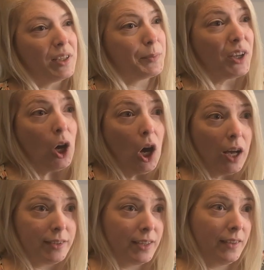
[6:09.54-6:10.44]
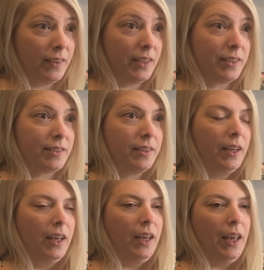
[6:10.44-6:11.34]
be causing this.
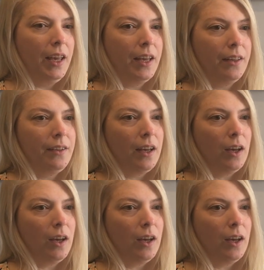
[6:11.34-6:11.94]
And